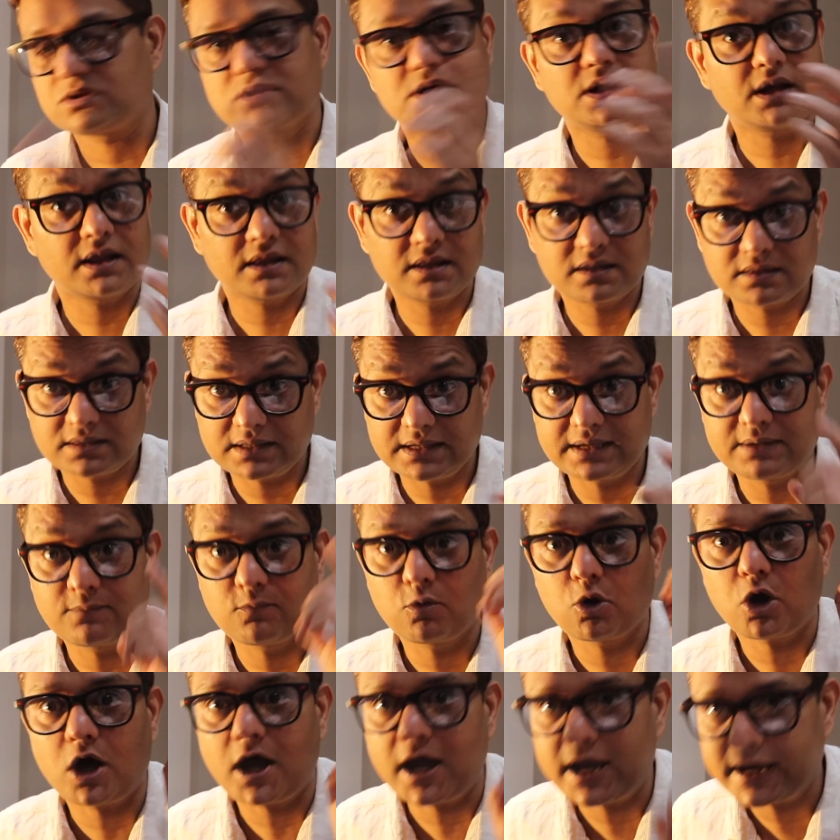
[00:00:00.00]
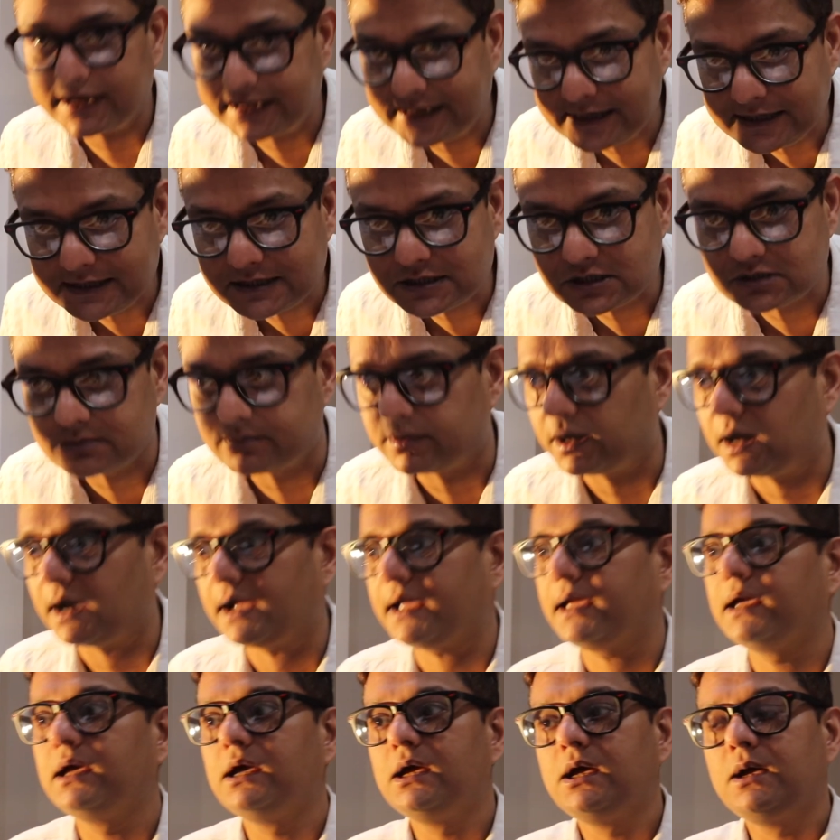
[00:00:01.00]
Another thing what I need to
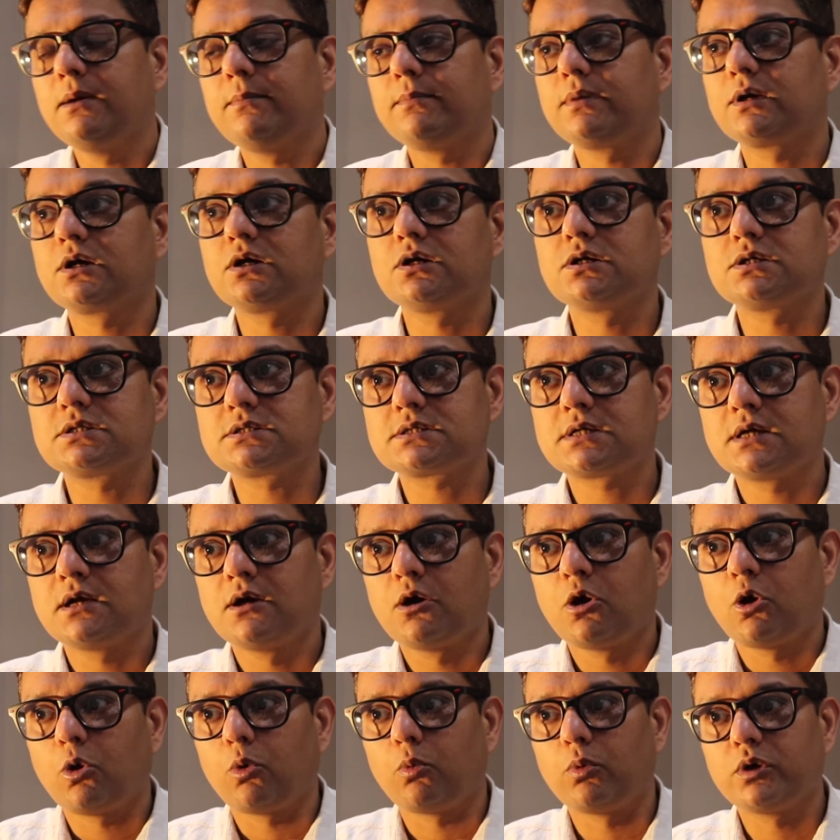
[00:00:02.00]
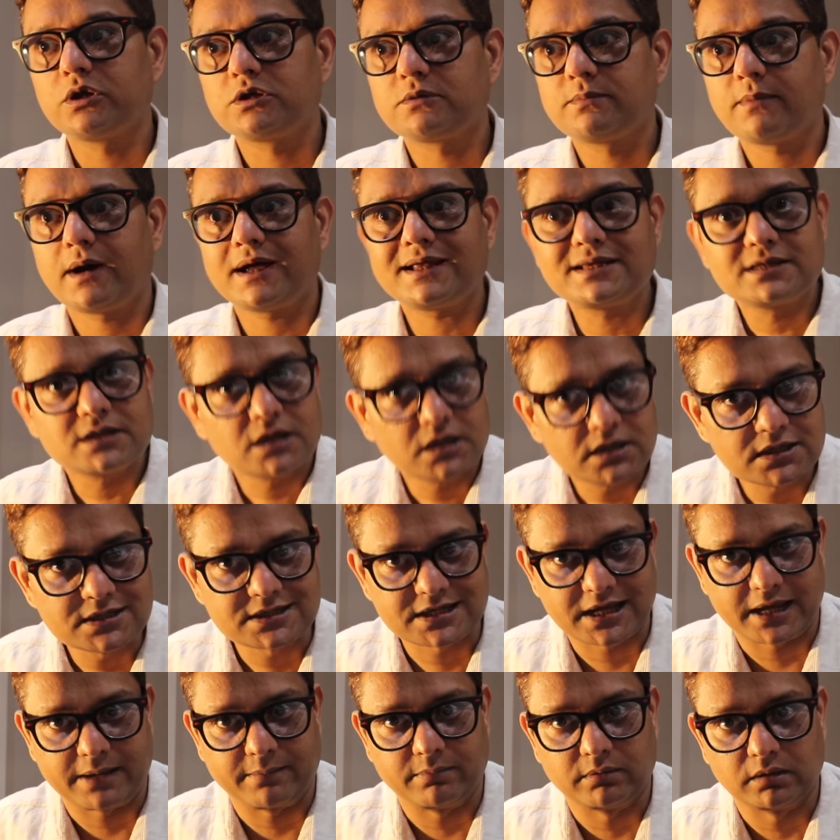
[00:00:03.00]
buy, because with my
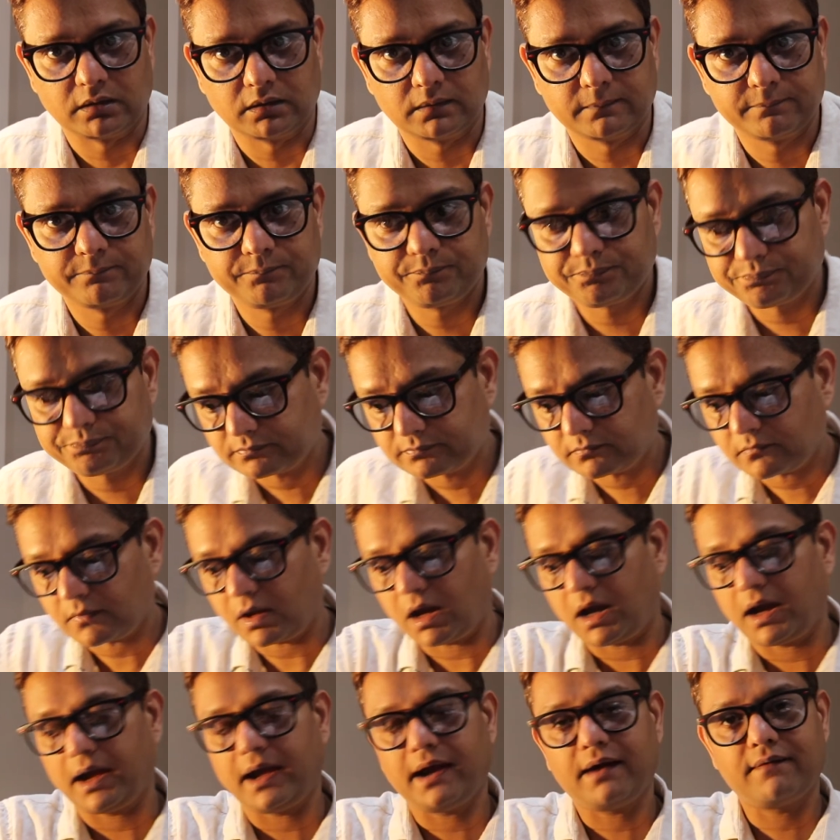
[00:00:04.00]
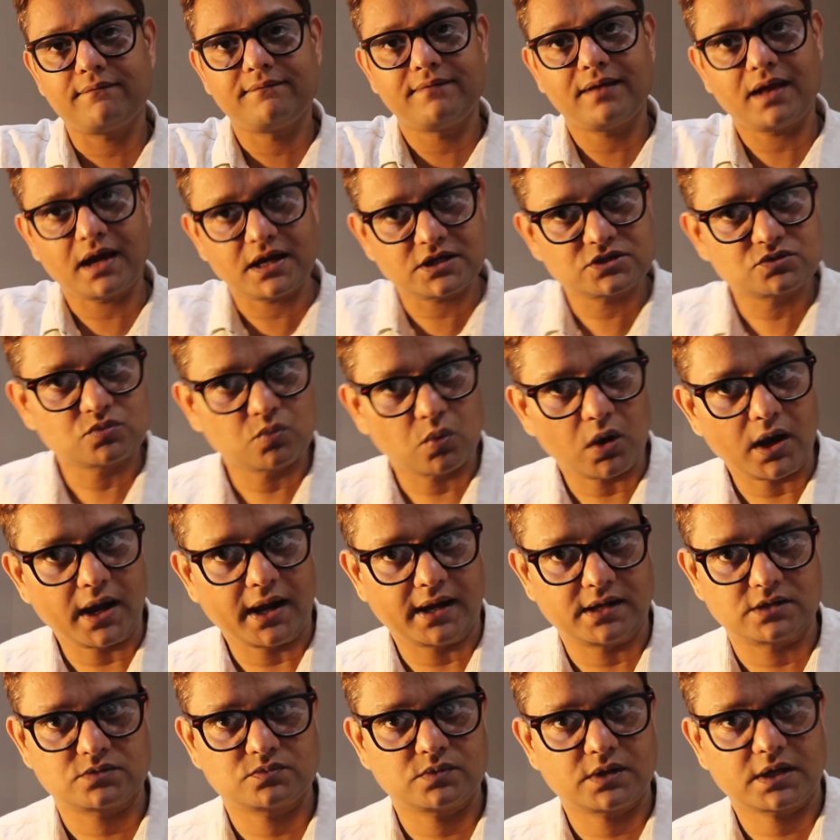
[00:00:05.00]
turntable I have nice
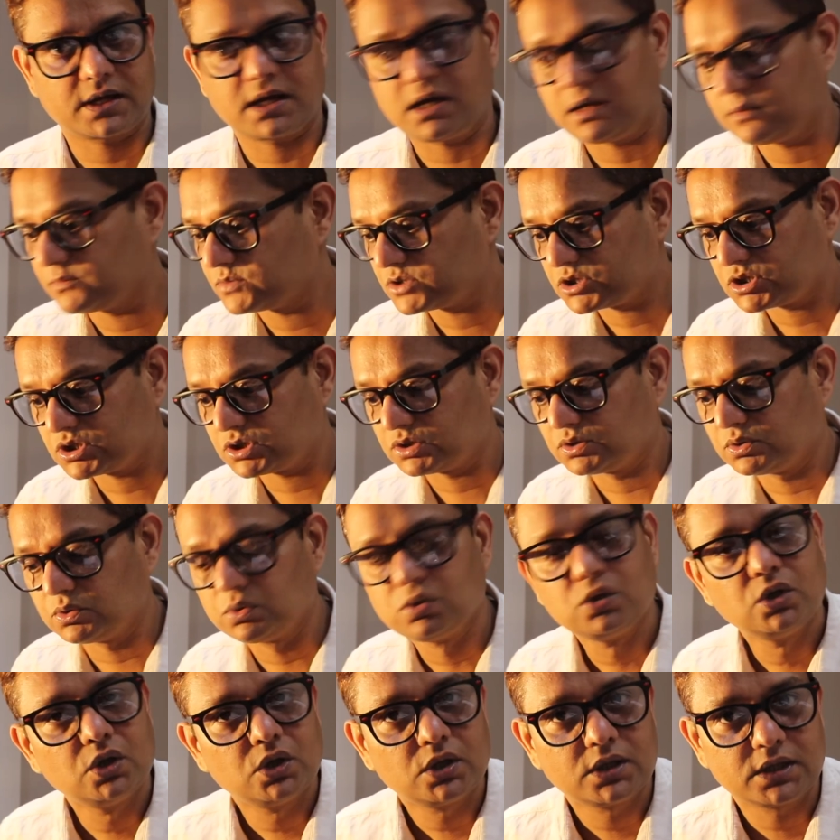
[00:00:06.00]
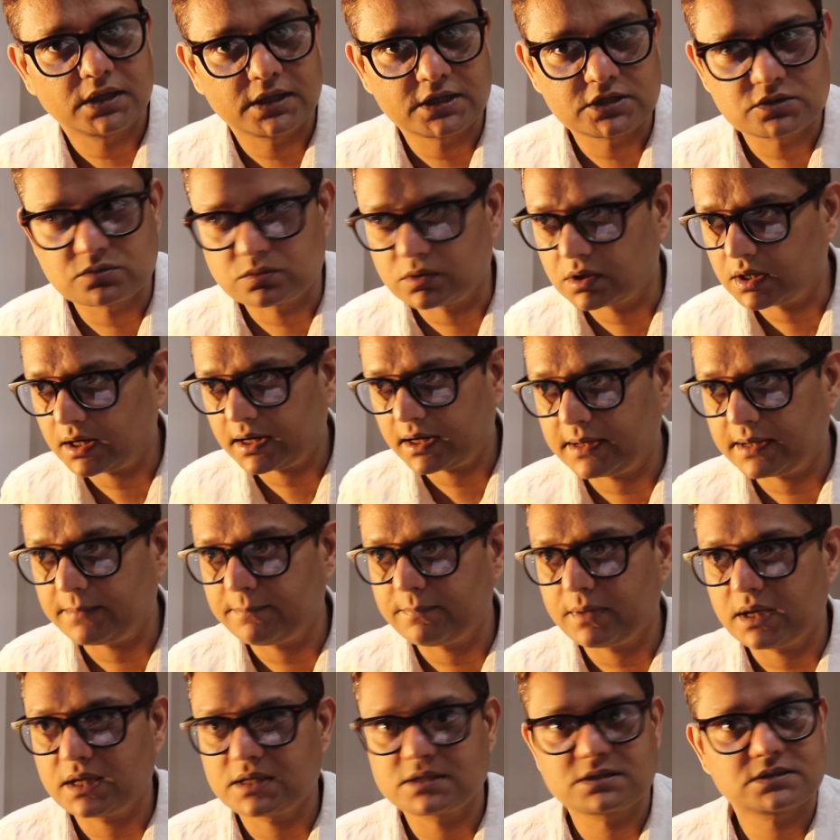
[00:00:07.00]
wires when it comes to this one,
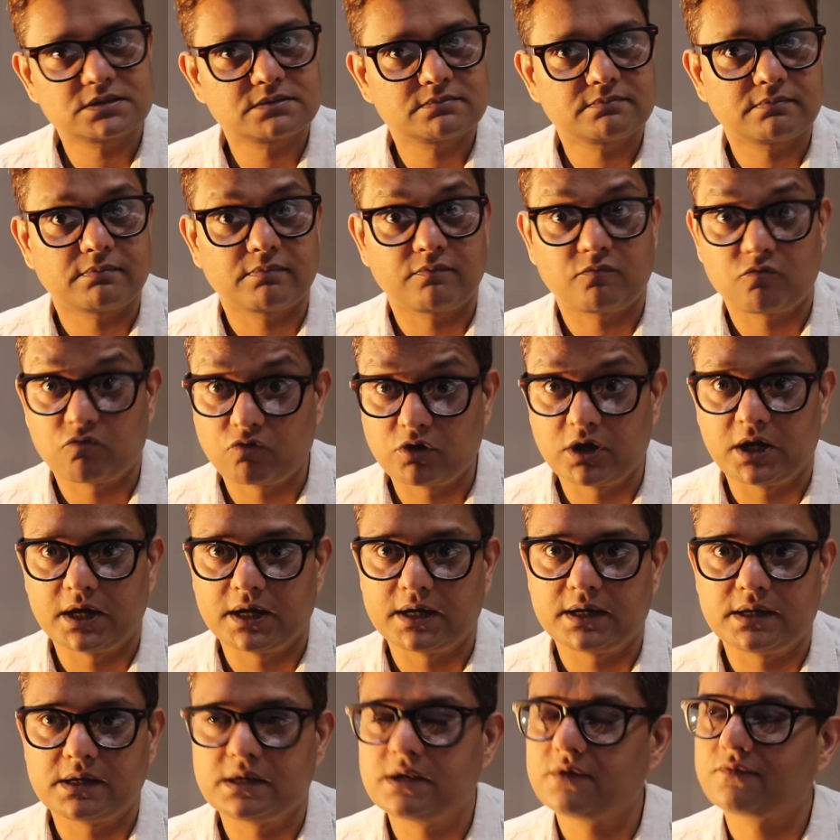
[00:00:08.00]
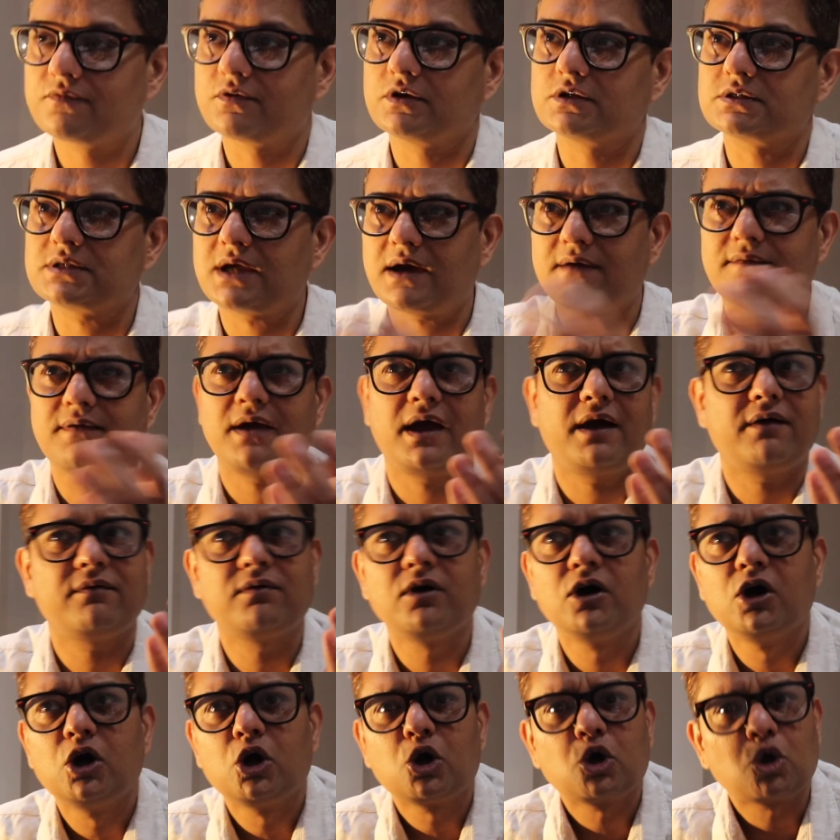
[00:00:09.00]
makes really difference. I
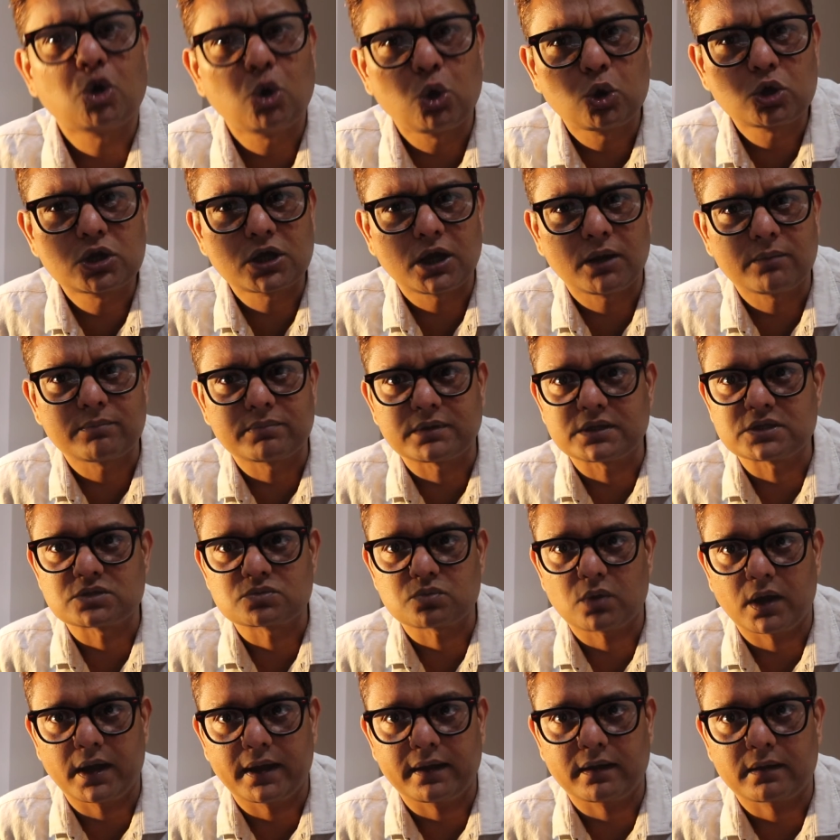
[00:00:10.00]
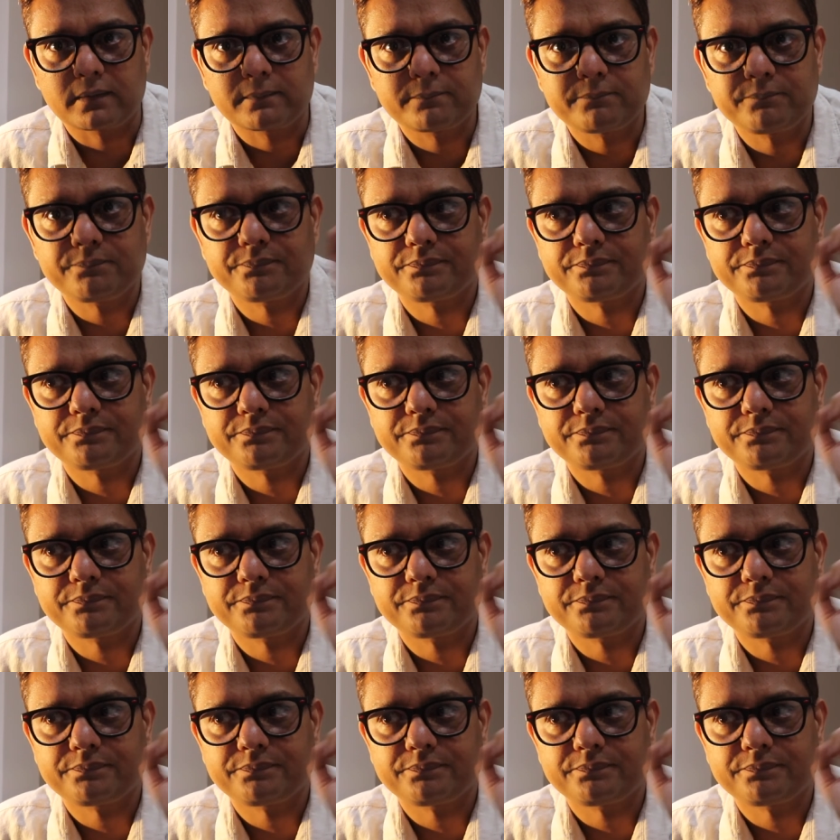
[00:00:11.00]
have CHORD company's wire,